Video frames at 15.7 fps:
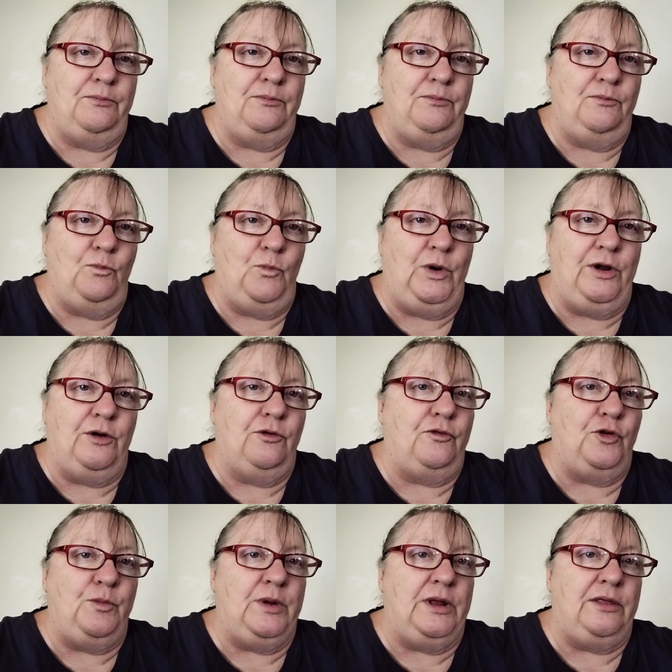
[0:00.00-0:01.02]
wiggle
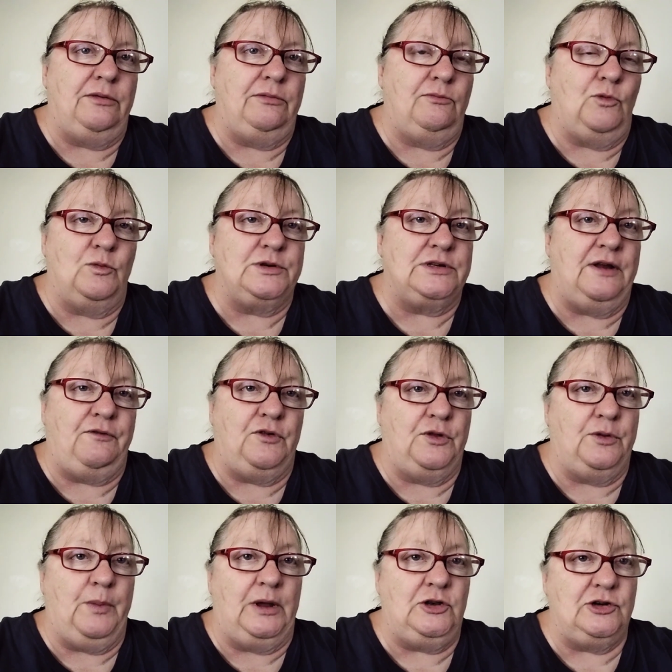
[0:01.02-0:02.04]
room in what was left of the
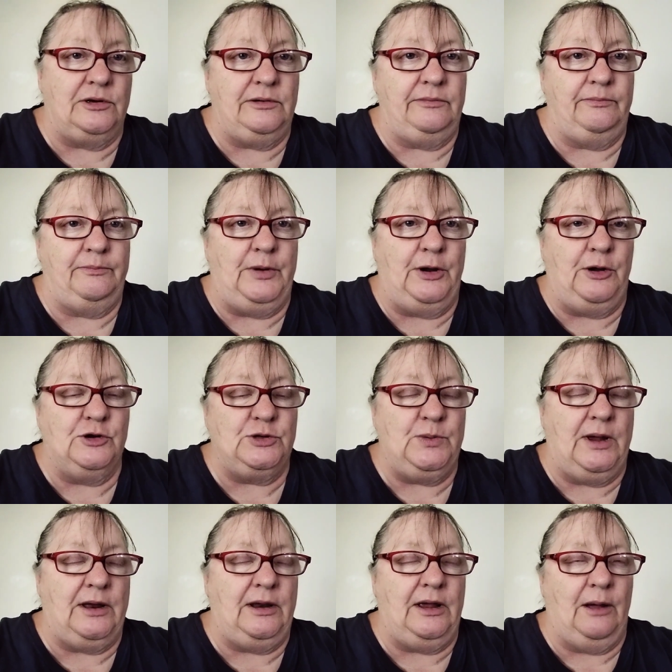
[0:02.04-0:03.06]
budget because we
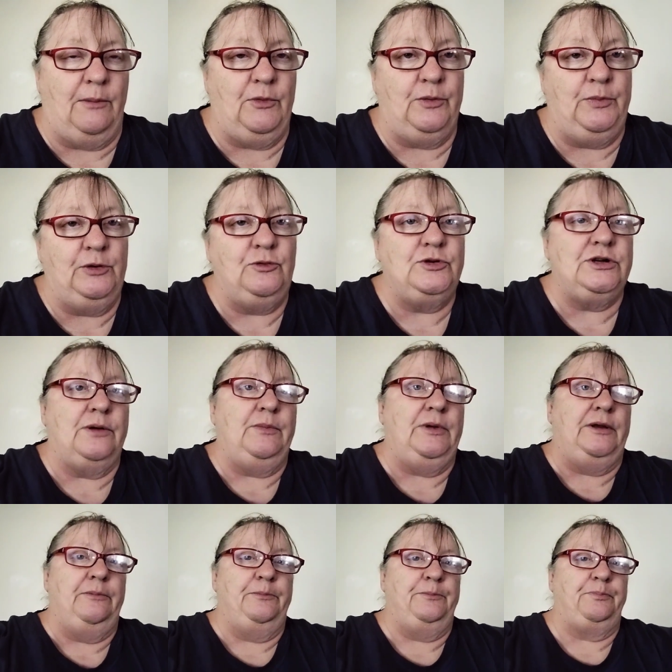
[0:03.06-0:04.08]
had a couple of bills come
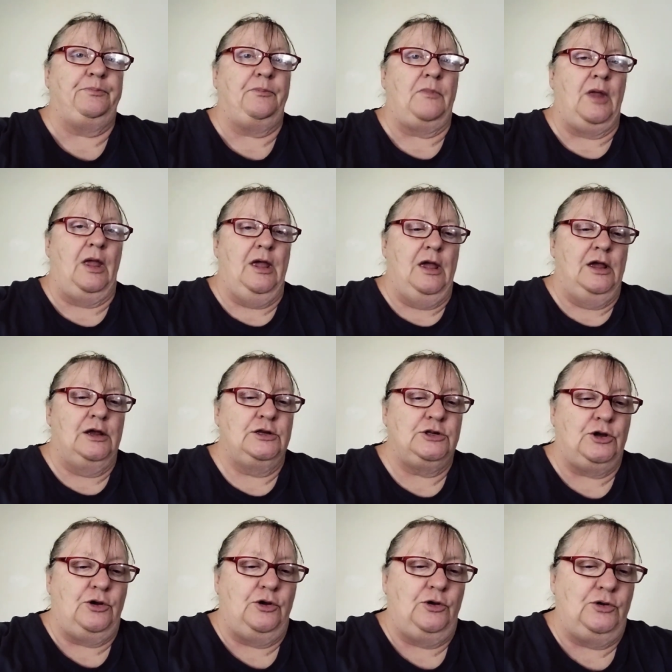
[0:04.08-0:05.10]
in.
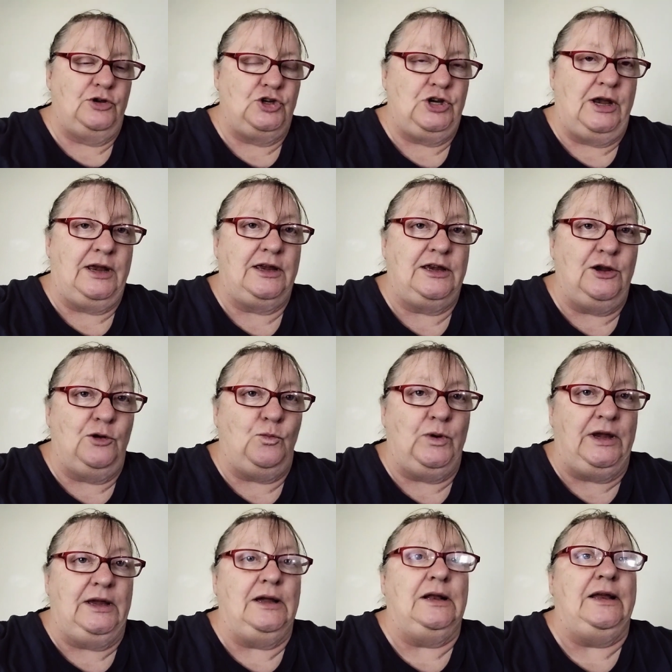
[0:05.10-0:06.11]
So check your
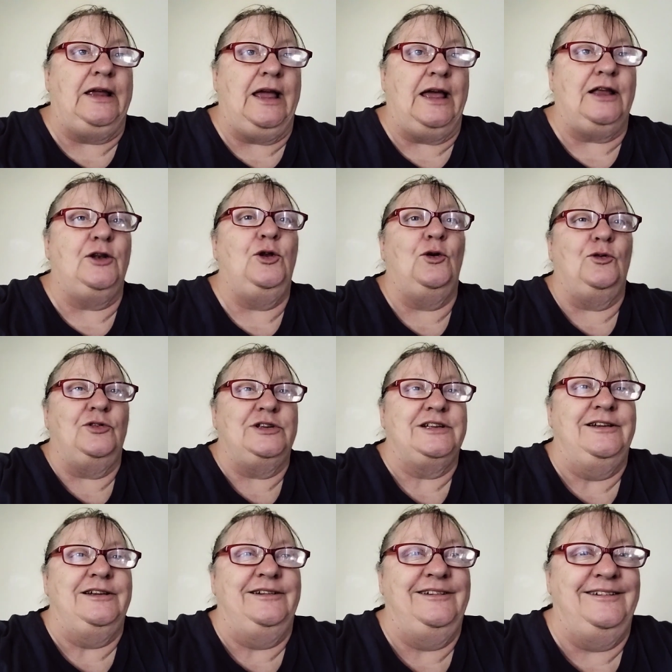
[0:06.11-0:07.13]
weekly catalogues.
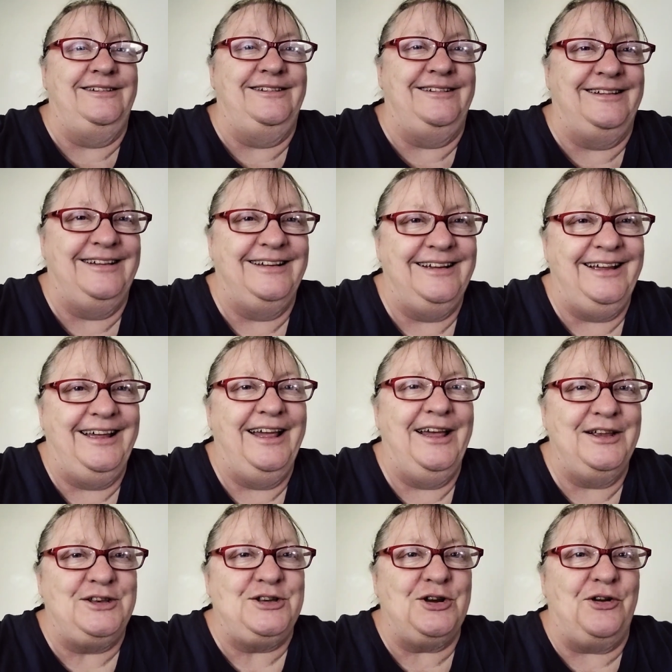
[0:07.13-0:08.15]

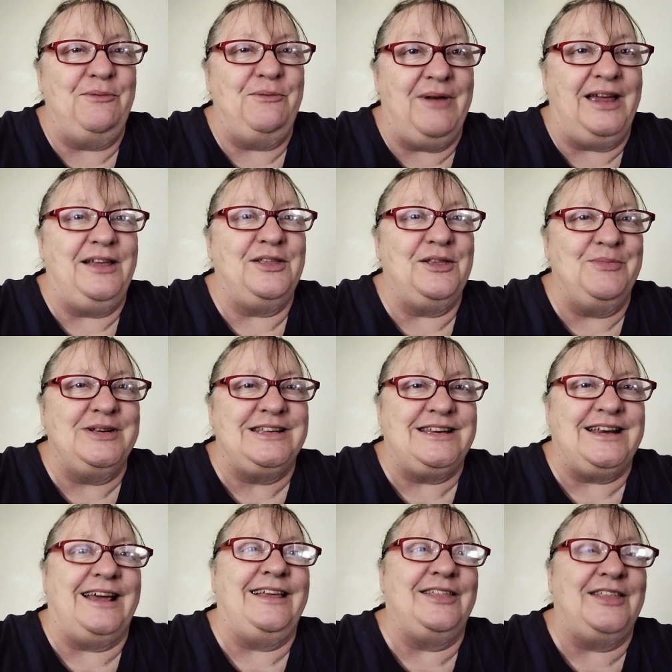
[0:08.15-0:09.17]
Don't make the
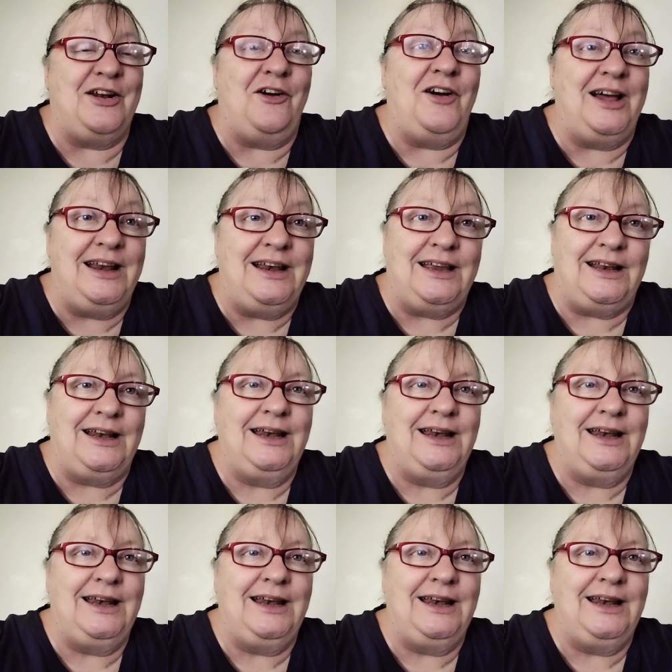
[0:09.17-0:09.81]
mistake that I did.